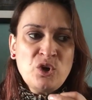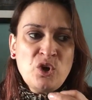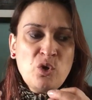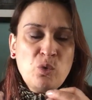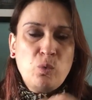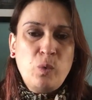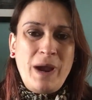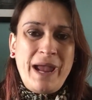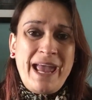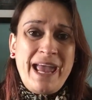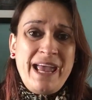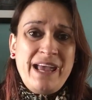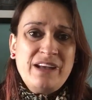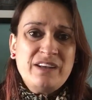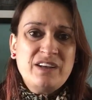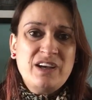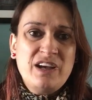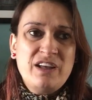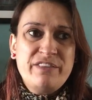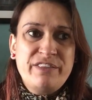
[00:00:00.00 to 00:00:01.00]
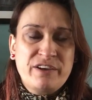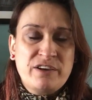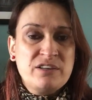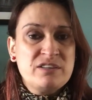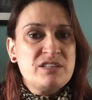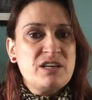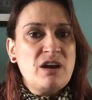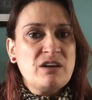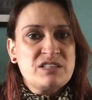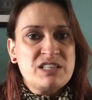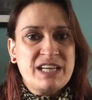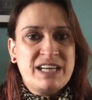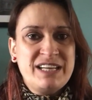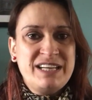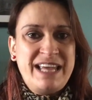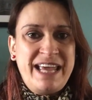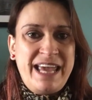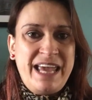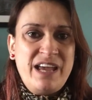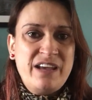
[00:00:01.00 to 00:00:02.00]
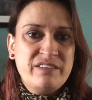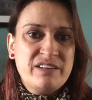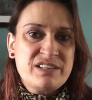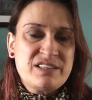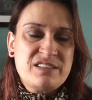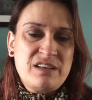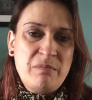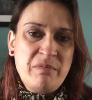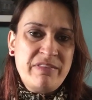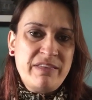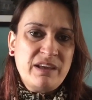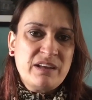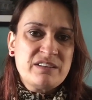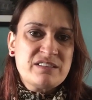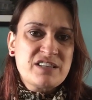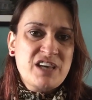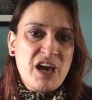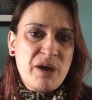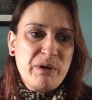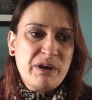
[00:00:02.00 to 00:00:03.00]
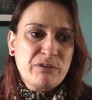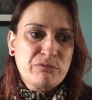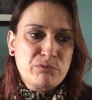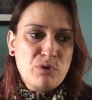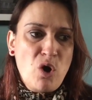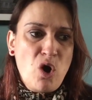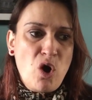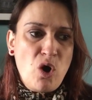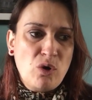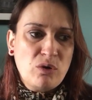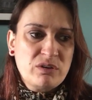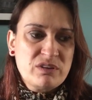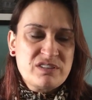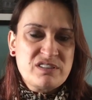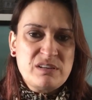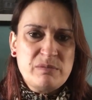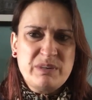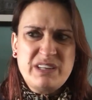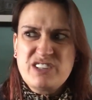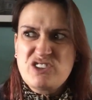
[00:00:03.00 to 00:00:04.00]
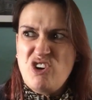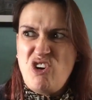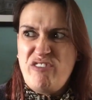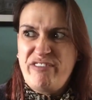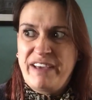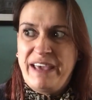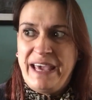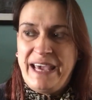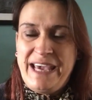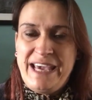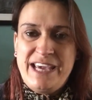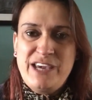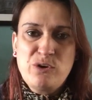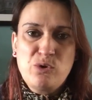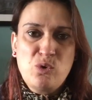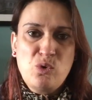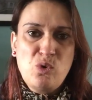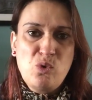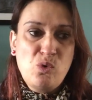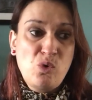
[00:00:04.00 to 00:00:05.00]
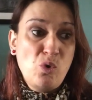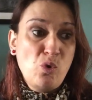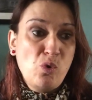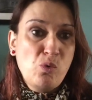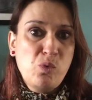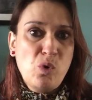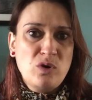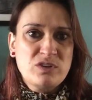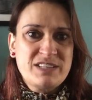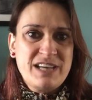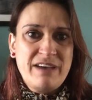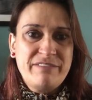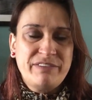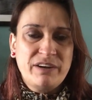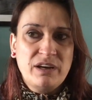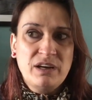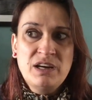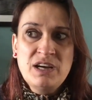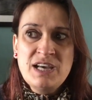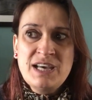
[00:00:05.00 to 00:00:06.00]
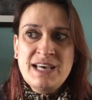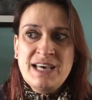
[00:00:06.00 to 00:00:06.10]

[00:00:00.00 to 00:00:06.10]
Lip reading: Where the conductor can hear that something is going wrong, somebody's off key or whatever,